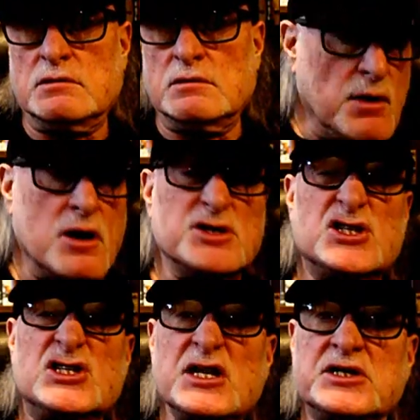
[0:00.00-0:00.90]
There are
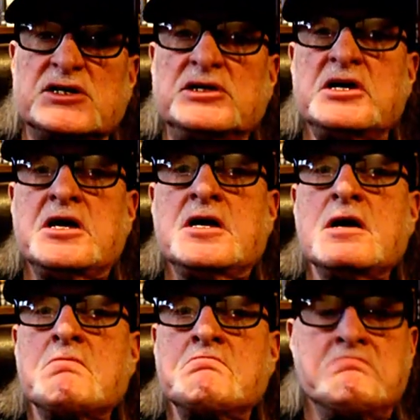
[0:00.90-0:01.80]
60
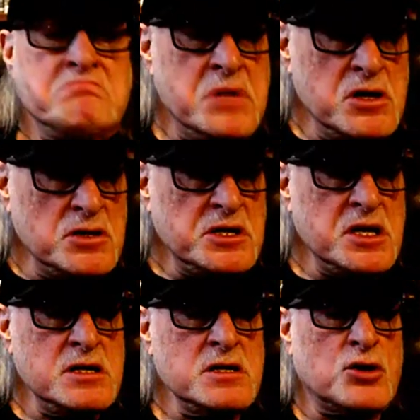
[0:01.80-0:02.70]

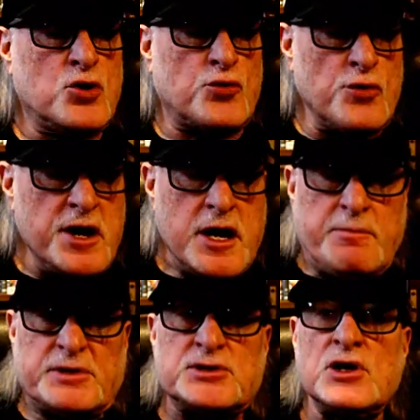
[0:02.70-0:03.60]
million
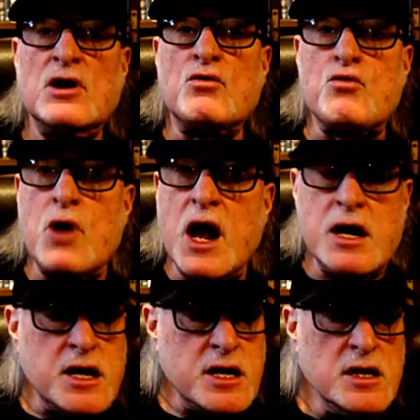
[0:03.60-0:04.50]
creeps
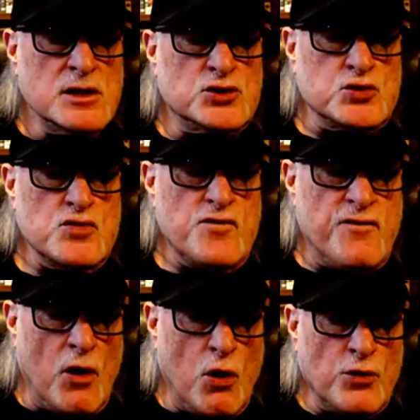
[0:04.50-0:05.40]
ready to
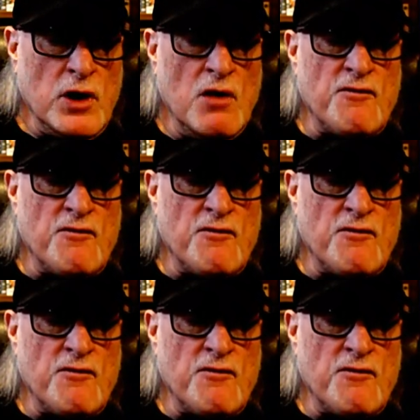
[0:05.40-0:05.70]
vote